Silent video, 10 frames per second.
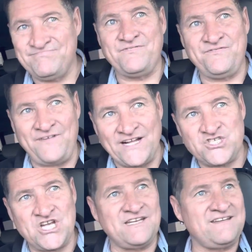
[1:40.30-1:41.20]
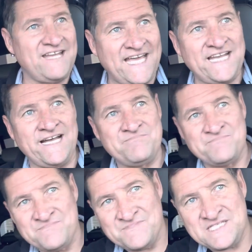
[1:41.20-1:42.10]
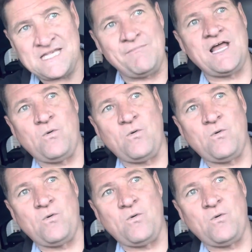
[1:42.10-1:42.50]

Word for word: function in a similar